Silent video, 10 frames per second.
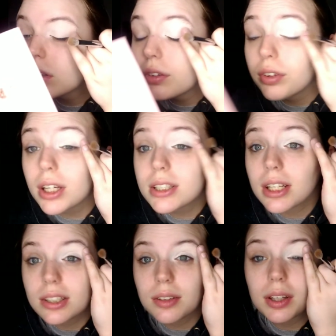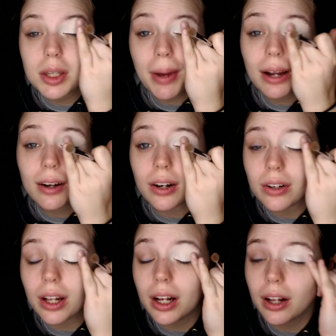If you guys hear something in the
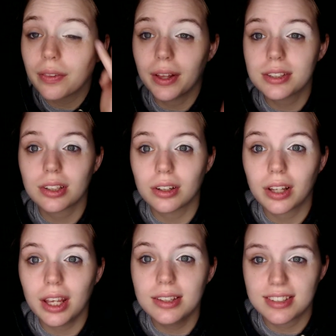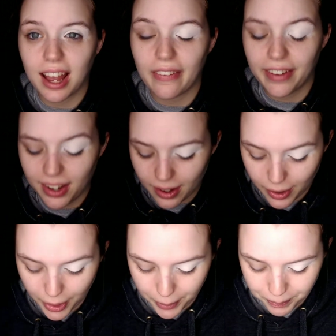background, that's Hurricane Sally.
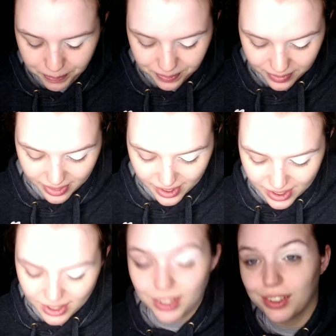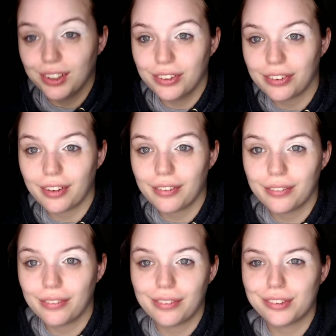So
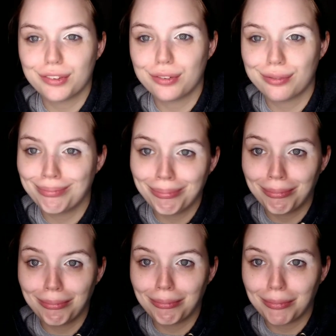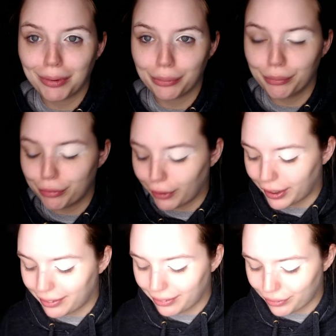this is some
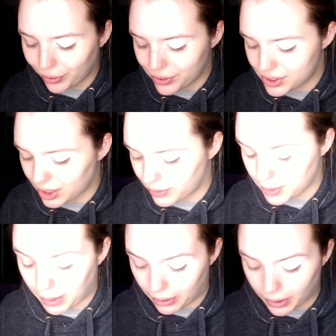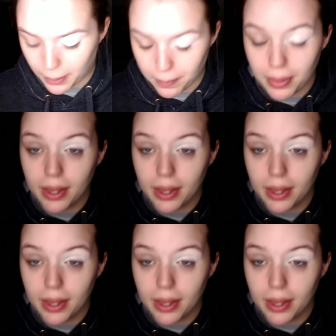fun stuff in the background.